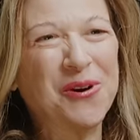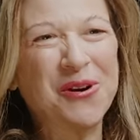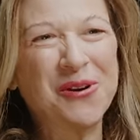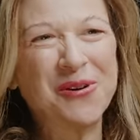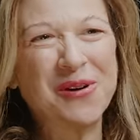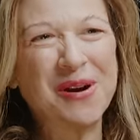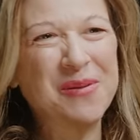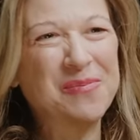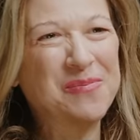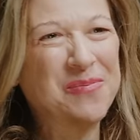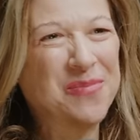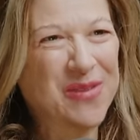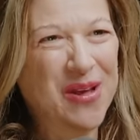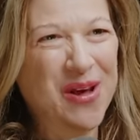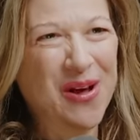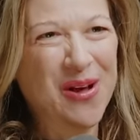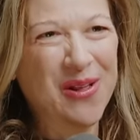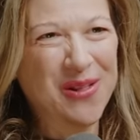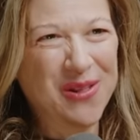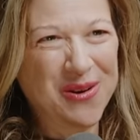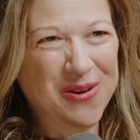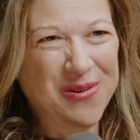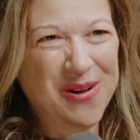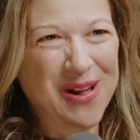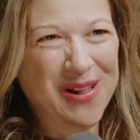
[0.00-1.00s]
order up
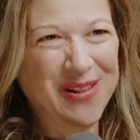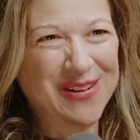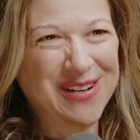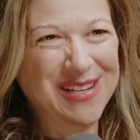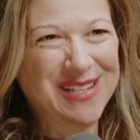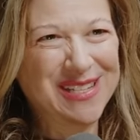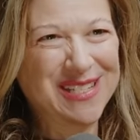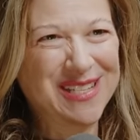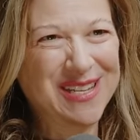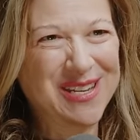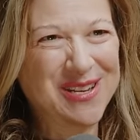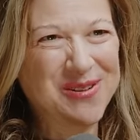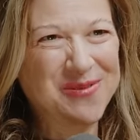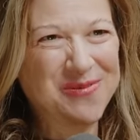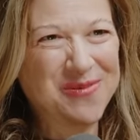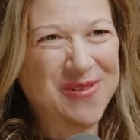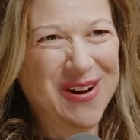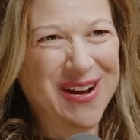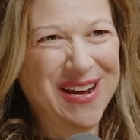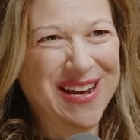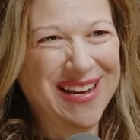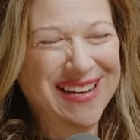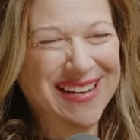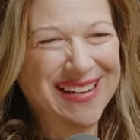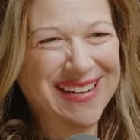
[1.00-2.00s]
all the qualities that you
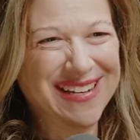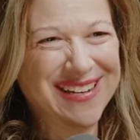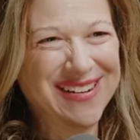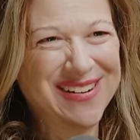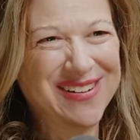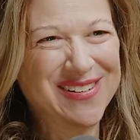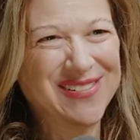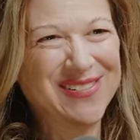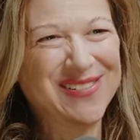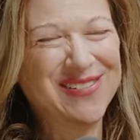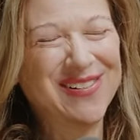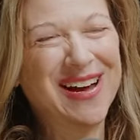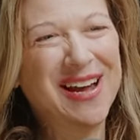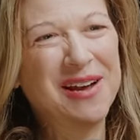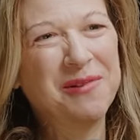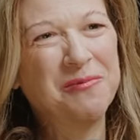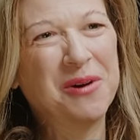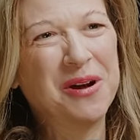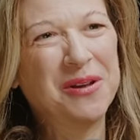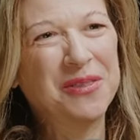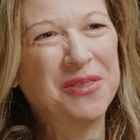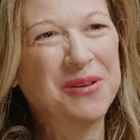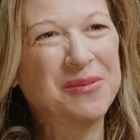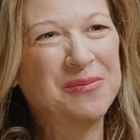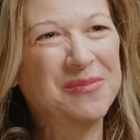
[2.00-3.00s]
want. You know, I
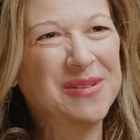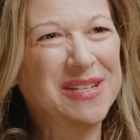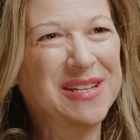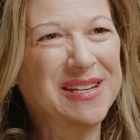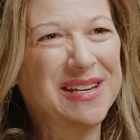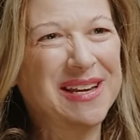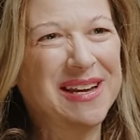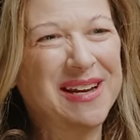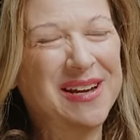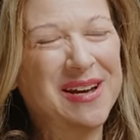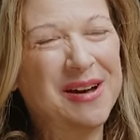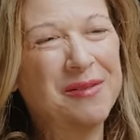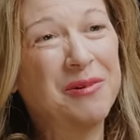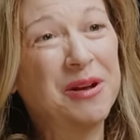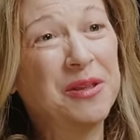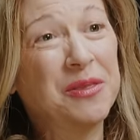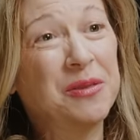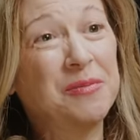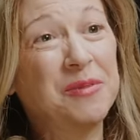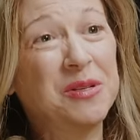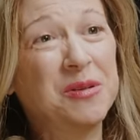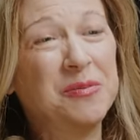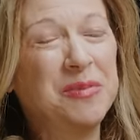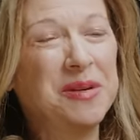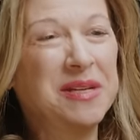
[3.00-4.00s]
want them to ha I want
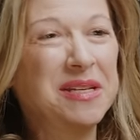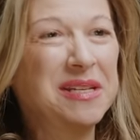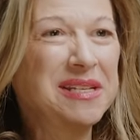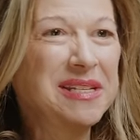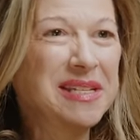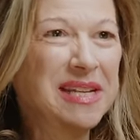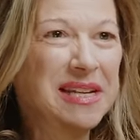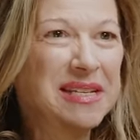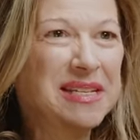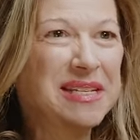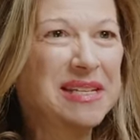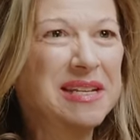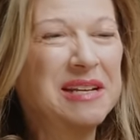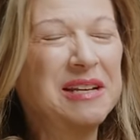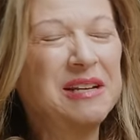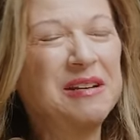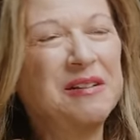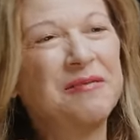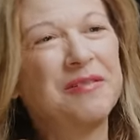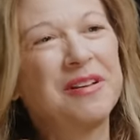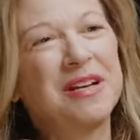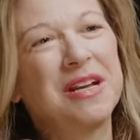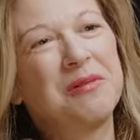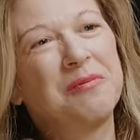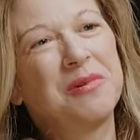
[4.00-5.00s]
them to be
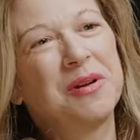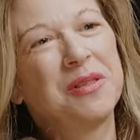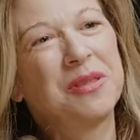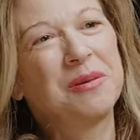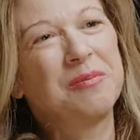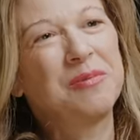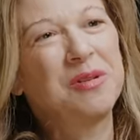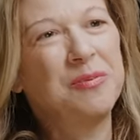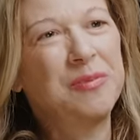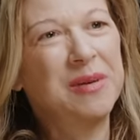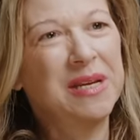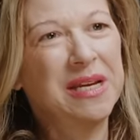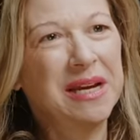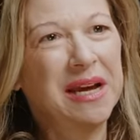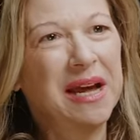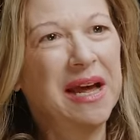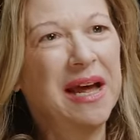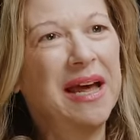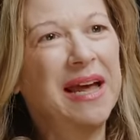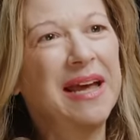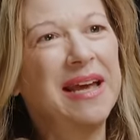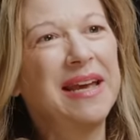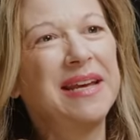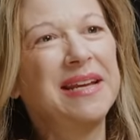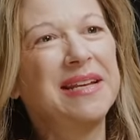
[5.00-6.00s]
sensitive, and I want them to be
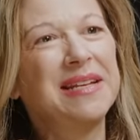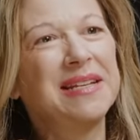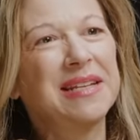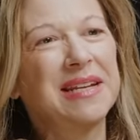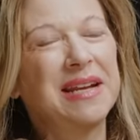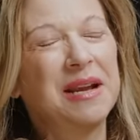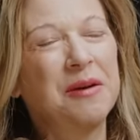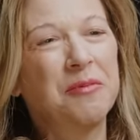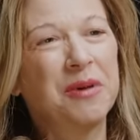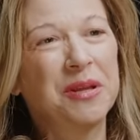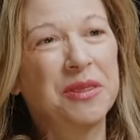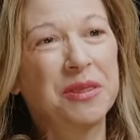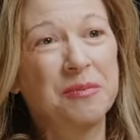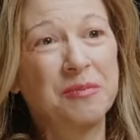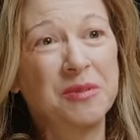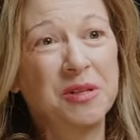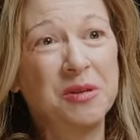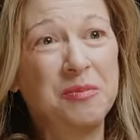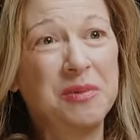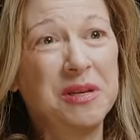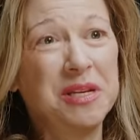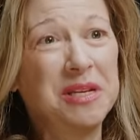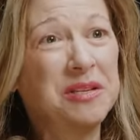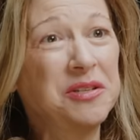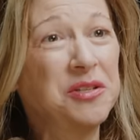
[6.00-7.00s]
kind, and I want them
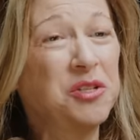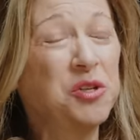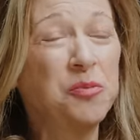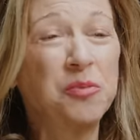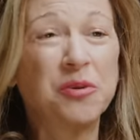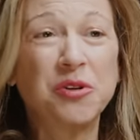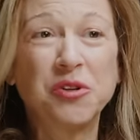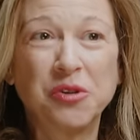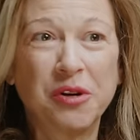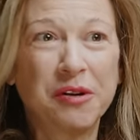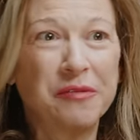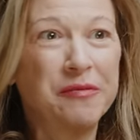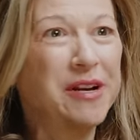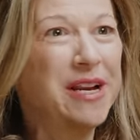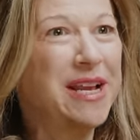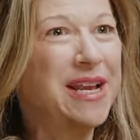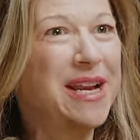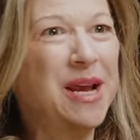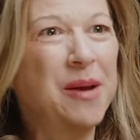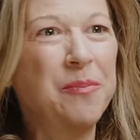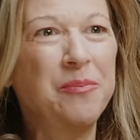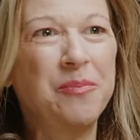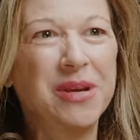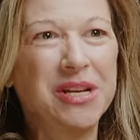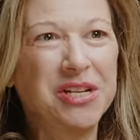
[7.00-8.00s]
to be super driven
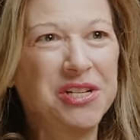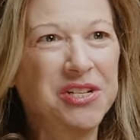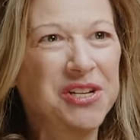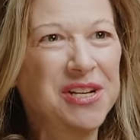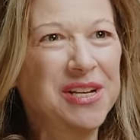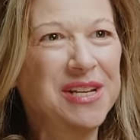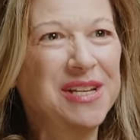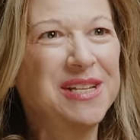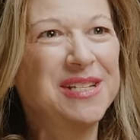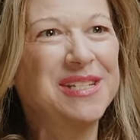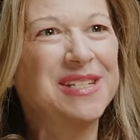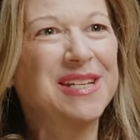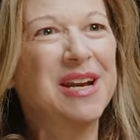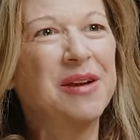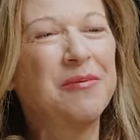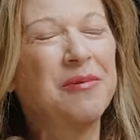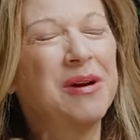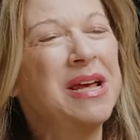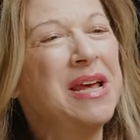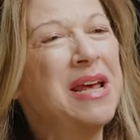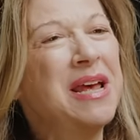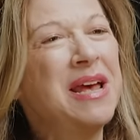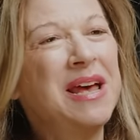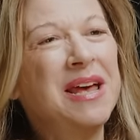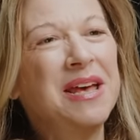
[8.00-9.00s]
and ambitious, and I
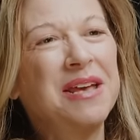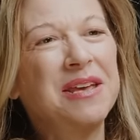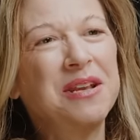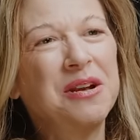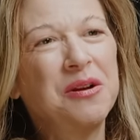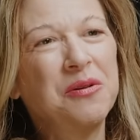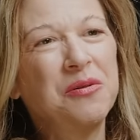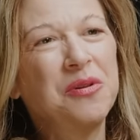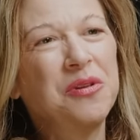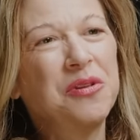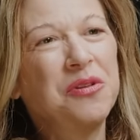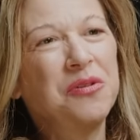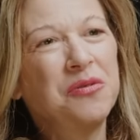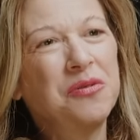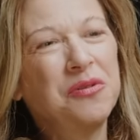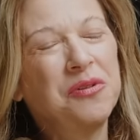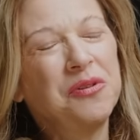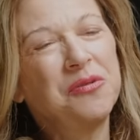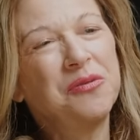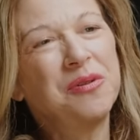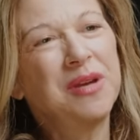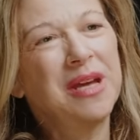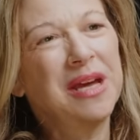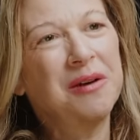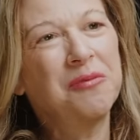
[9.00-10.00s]
want, you know, you
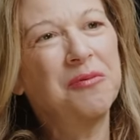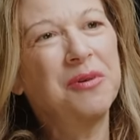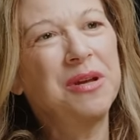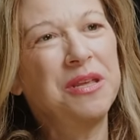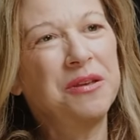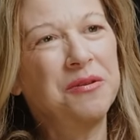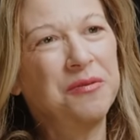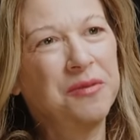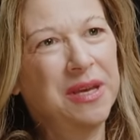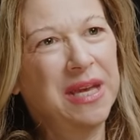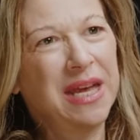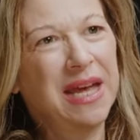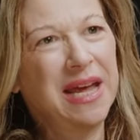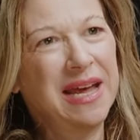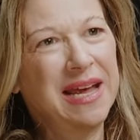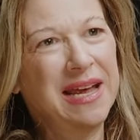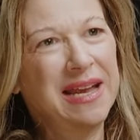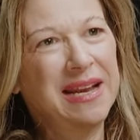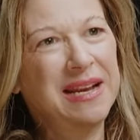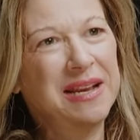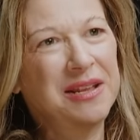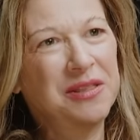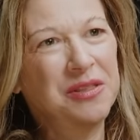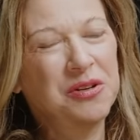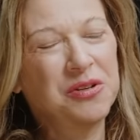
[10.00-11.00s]
you get what you
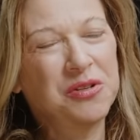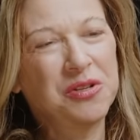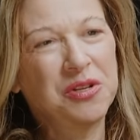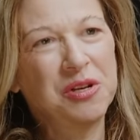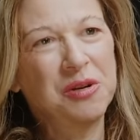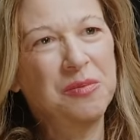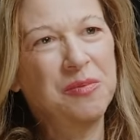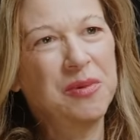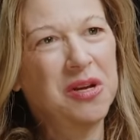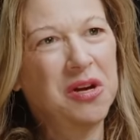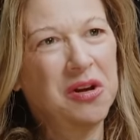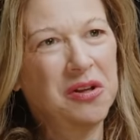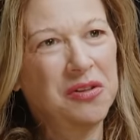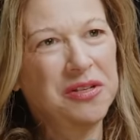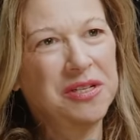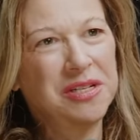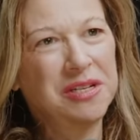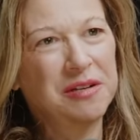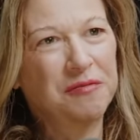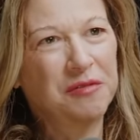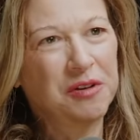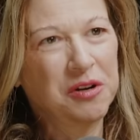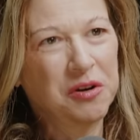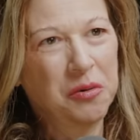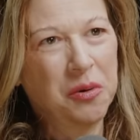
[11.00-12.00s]
get, and there's going to be all these
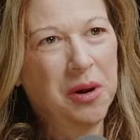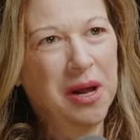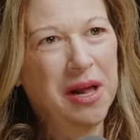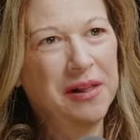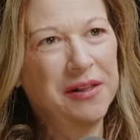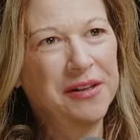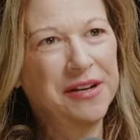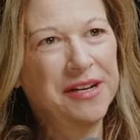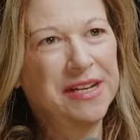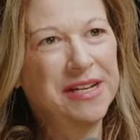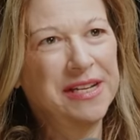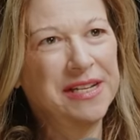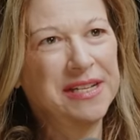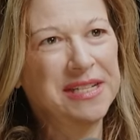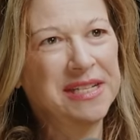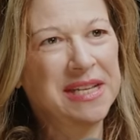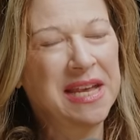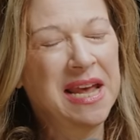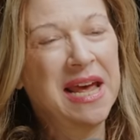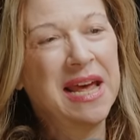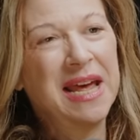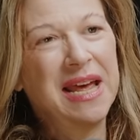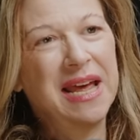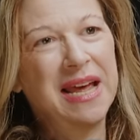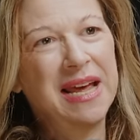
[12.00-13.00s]
different qualities.
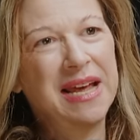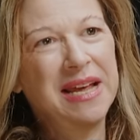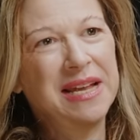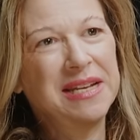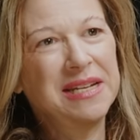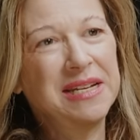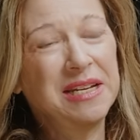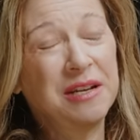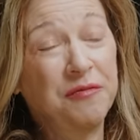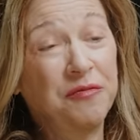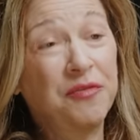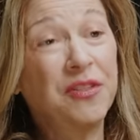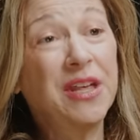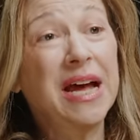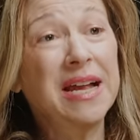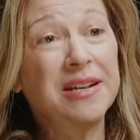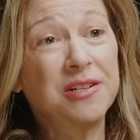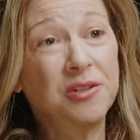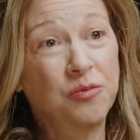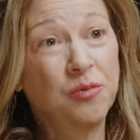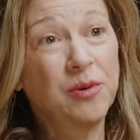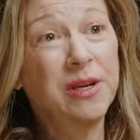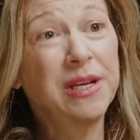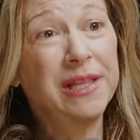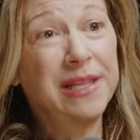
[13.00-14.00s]
And if
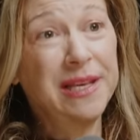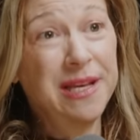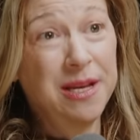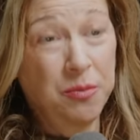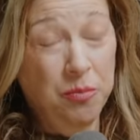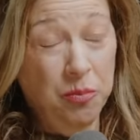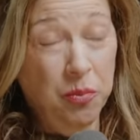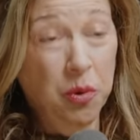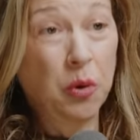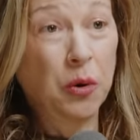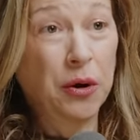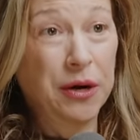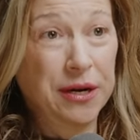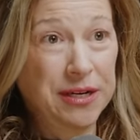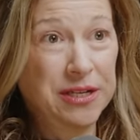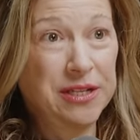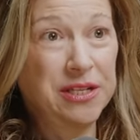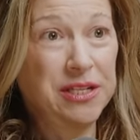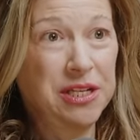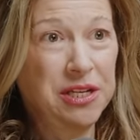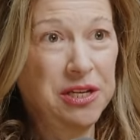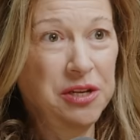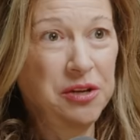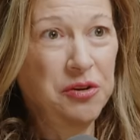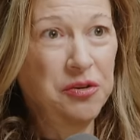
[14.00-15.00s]
that's really important
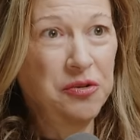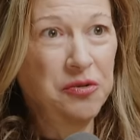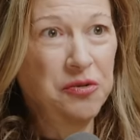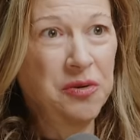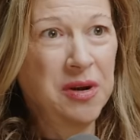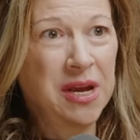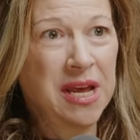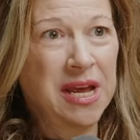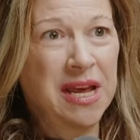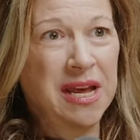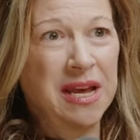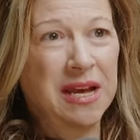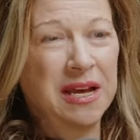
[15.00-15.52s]
to you,